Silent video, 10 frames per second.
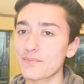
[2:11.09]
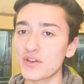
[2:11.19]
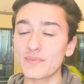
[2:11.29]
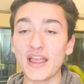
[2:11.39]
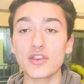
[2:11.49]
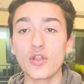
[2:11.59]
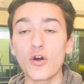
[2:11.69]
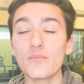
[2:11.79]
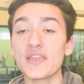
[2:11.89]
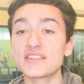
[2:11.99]
but by
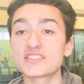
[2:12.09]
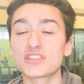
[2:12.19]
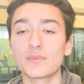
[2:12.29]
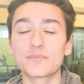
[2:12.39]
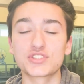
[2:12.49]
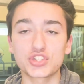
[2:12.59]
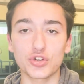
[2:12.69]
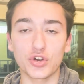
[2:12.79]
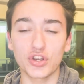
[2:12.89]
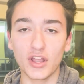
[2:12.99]
no means is some
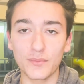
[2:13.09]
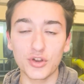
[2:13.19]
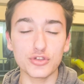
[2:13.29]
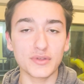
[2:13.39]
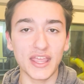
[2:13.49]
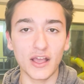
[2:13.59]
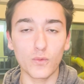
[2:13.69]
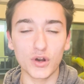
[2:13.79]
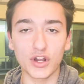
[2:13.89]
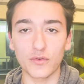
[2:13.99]
absurd number you can't
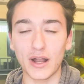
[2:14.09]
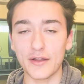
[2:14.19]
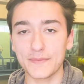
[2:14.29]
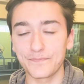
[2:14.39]
work around.